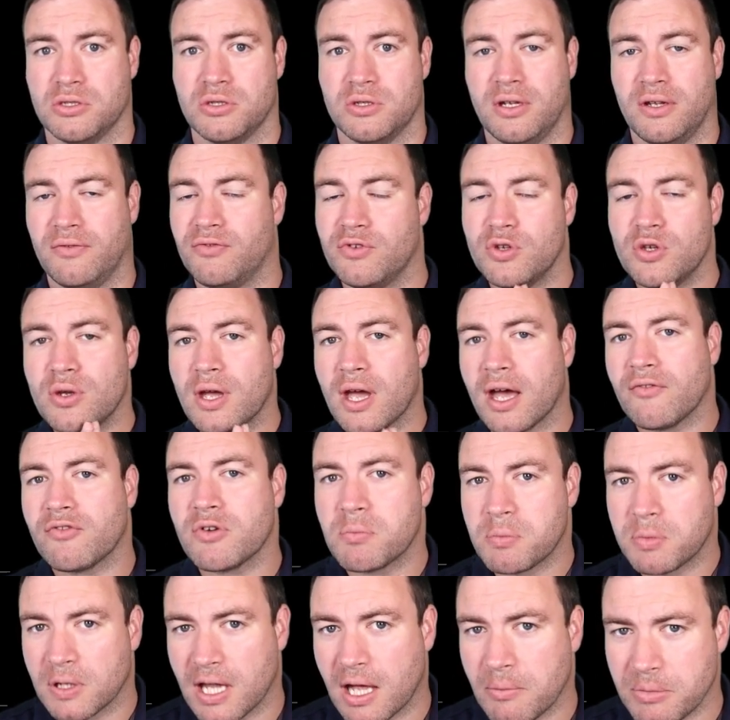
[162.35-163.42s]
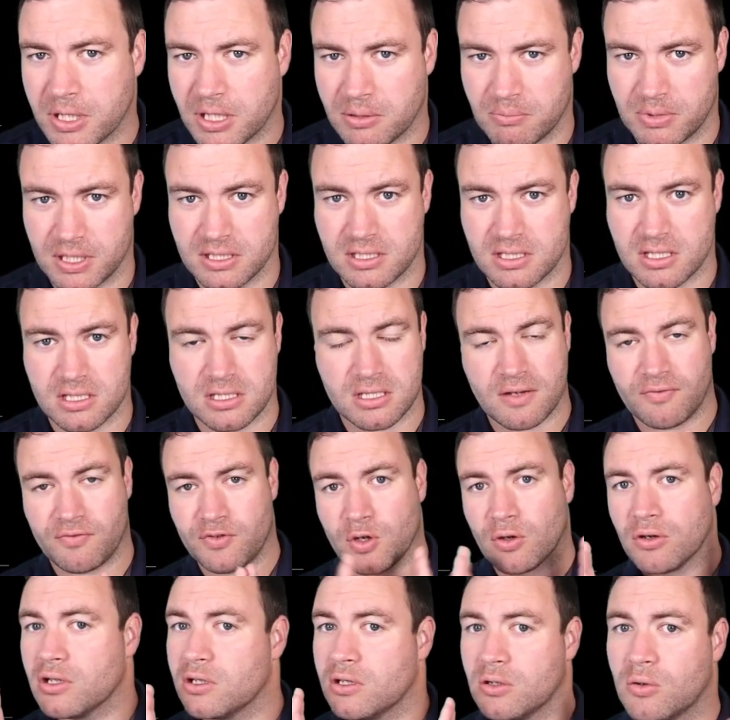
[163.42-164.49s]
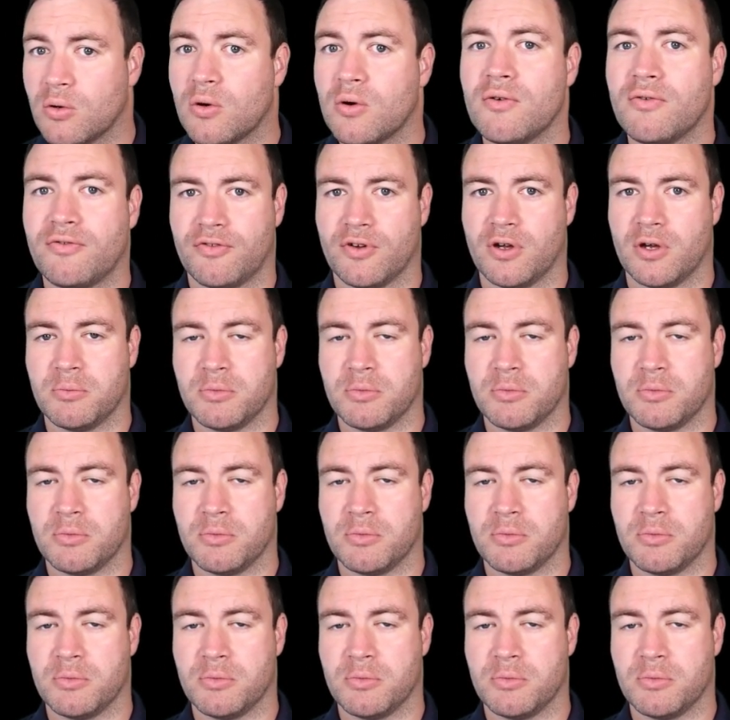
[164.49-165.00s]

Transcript: If you have a plumbing business, if you're a law firm,